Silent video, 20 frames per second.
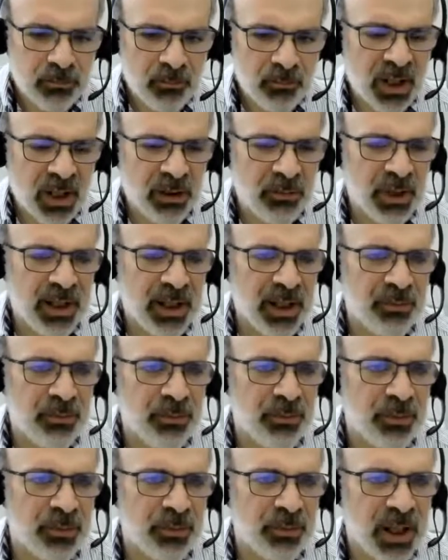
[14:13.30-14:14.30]
we have
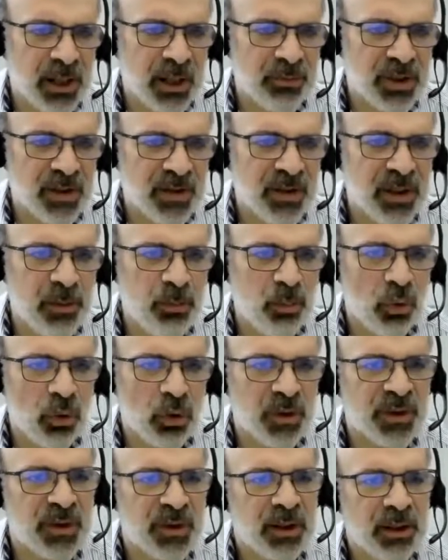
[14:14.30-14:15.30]
these
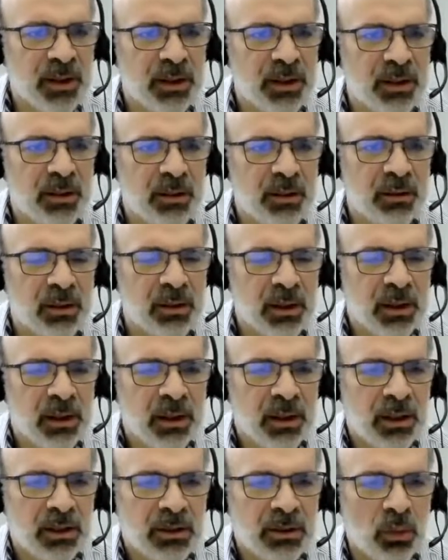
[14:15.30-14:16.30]
epochs here.
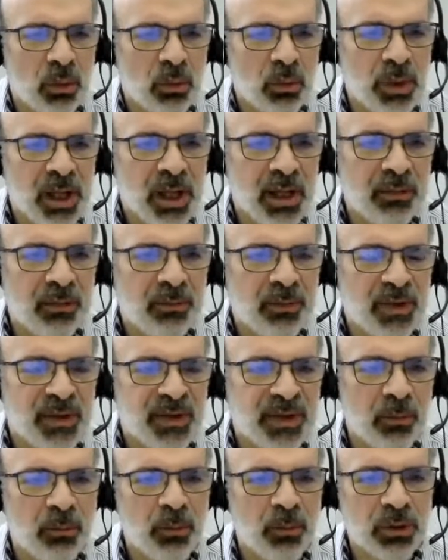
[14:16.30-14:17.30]
So we have
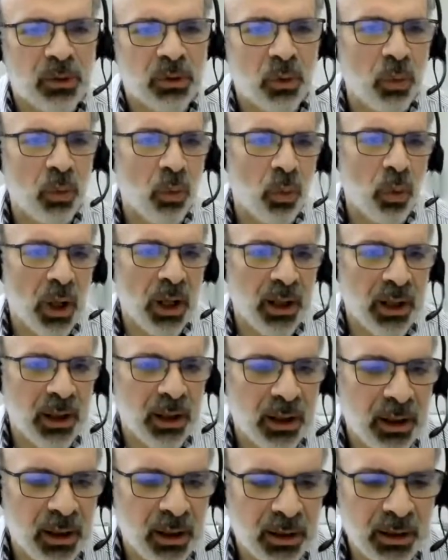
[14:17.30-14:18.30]
someone who
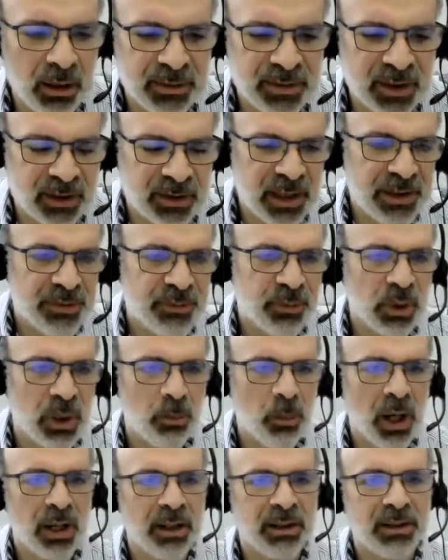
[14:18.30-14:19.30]
successfully
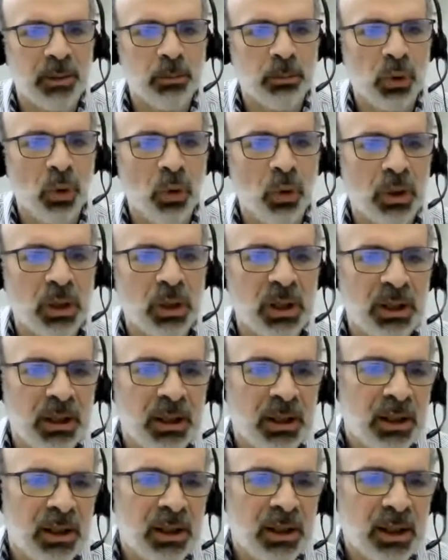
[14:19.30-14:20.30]
mined the block,
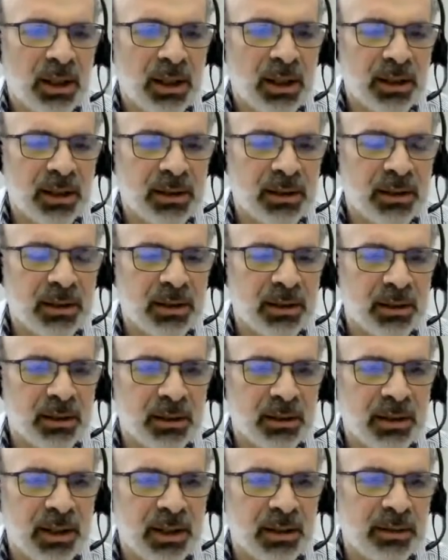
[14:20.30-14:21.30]
and
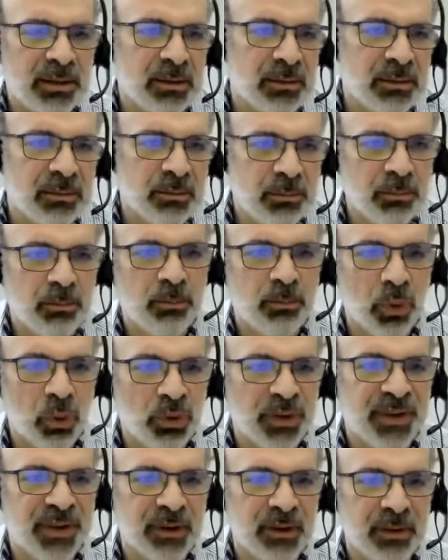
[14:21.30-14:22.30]
that
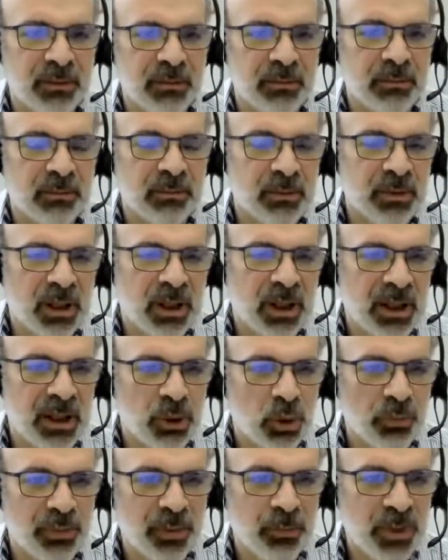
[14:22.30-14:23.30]
person kind
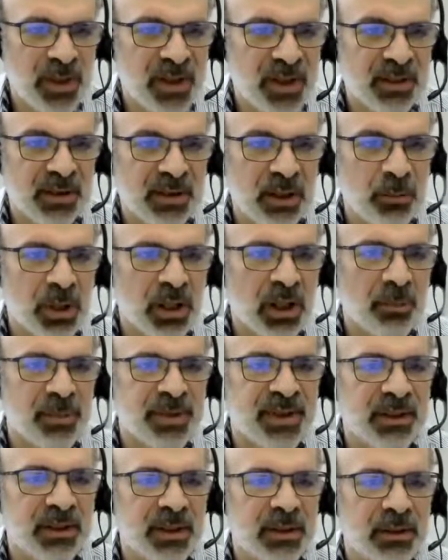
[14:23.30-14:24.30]
of implicitly
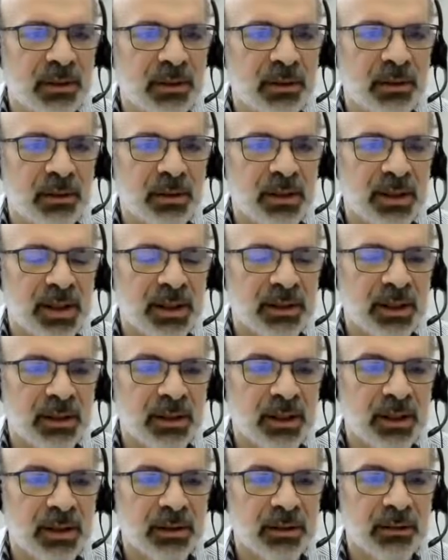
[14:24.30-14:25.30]
becomes a leader, and then
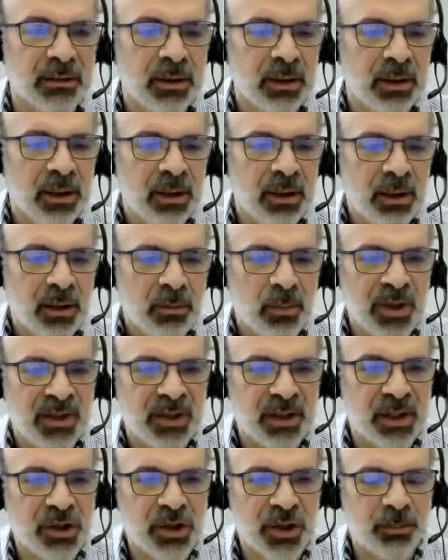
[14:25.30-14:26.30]
can
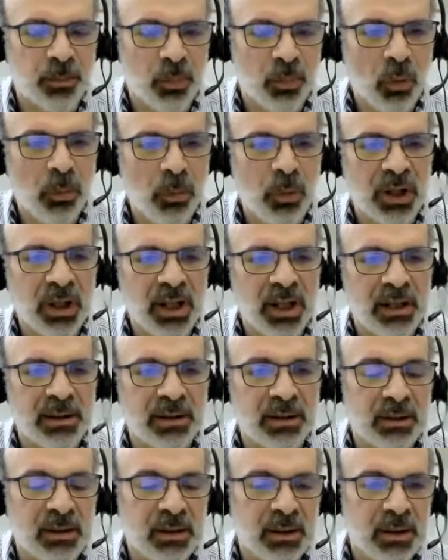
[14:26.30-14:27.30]
basically just
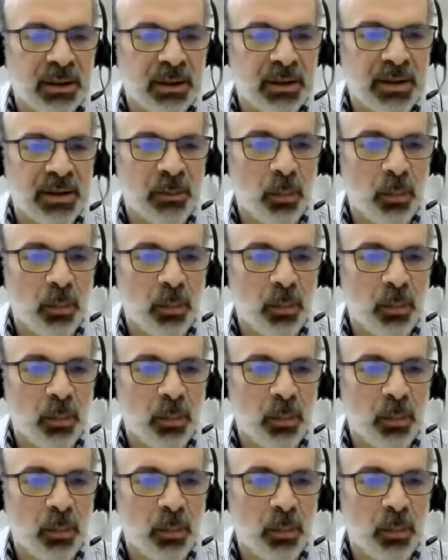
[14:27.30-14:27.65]
propagate the